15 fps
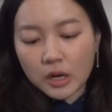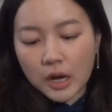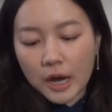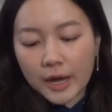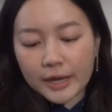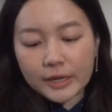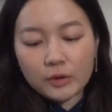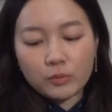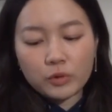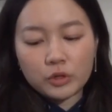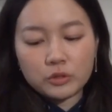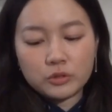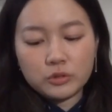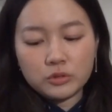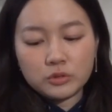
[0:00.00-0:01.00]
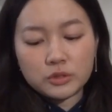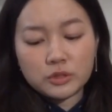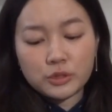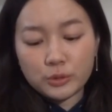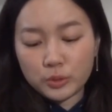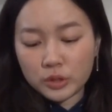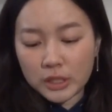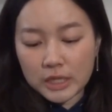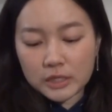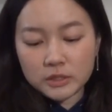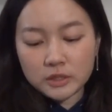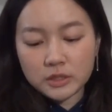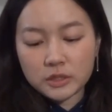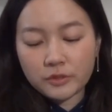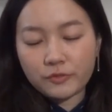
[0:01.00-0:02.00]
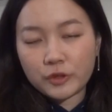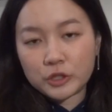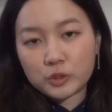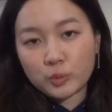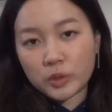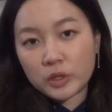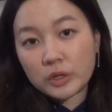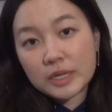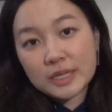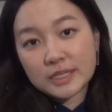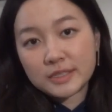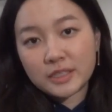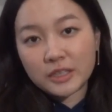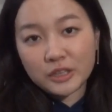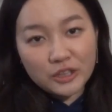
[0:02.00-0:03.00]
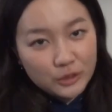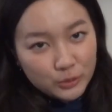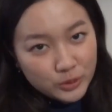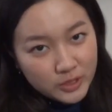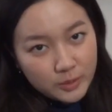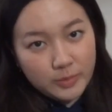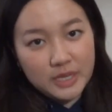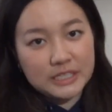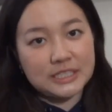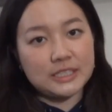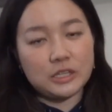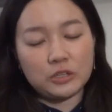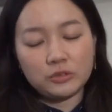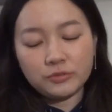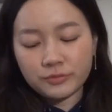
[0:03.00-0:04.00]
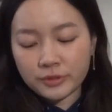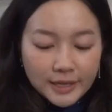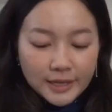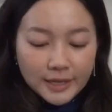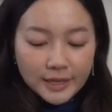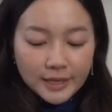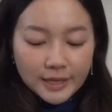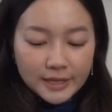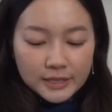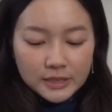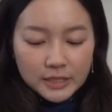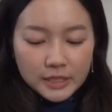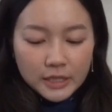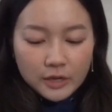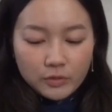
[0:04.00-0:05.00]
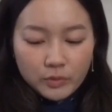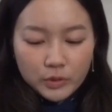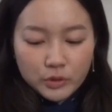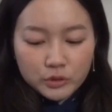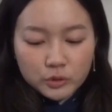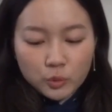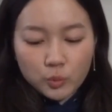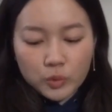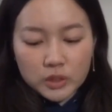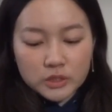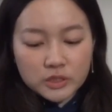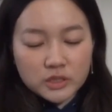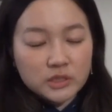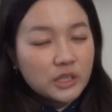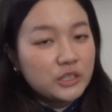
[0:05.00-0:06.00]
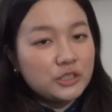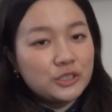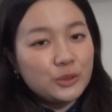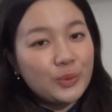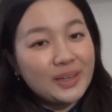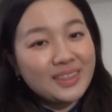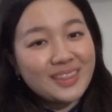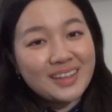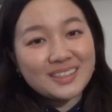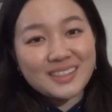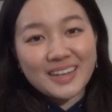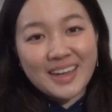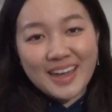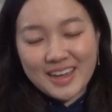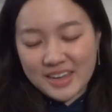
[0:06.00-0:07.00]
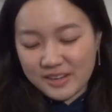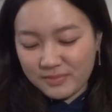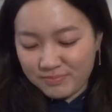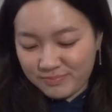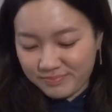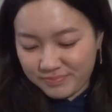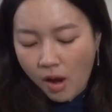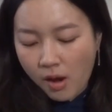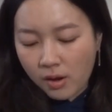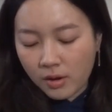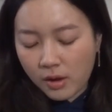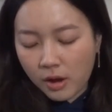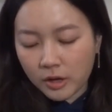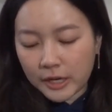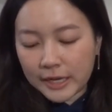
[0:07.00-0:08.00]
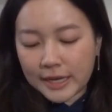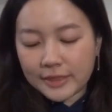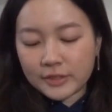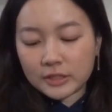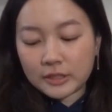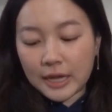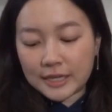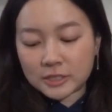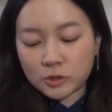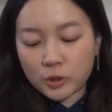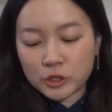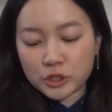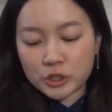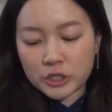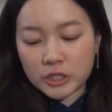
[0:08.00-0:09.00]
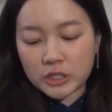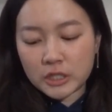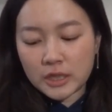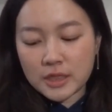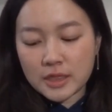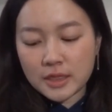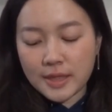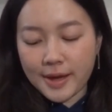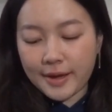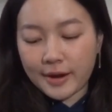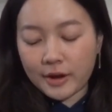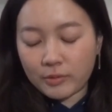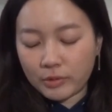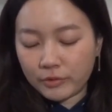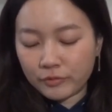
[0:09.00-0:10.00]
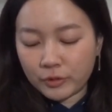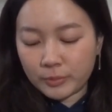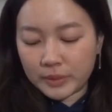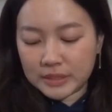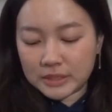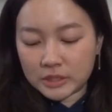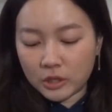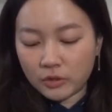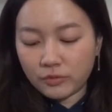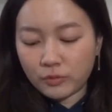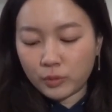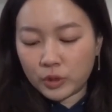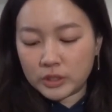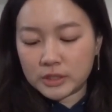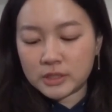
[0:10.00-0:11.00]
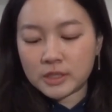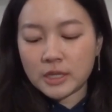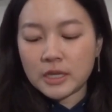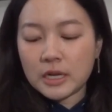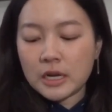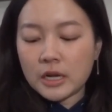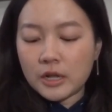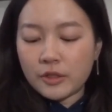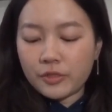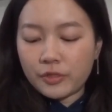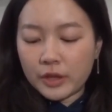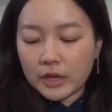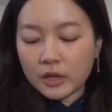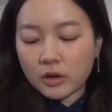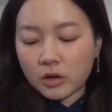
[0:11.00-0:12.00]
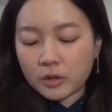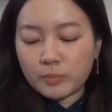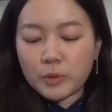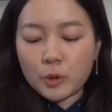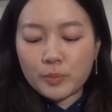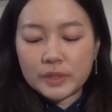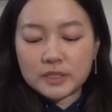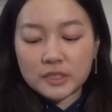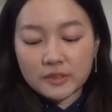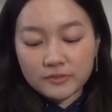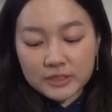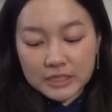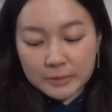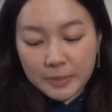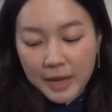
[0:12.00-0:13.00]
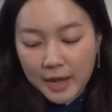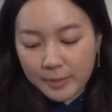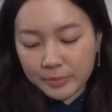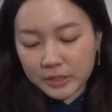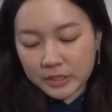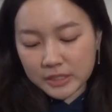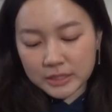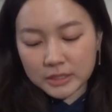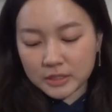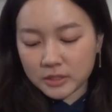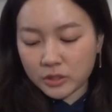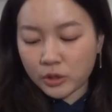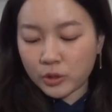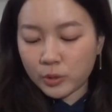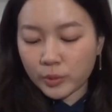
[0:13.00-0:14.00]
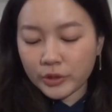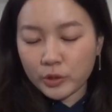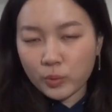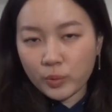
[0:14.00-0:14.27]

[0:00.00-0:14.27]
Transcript: I wrote 2 things. The first one is losing myself, and the second thing I wrote was doing things I hate. Okay, and the last question that I wrote for myself was think on moments of deep happiness. Who were you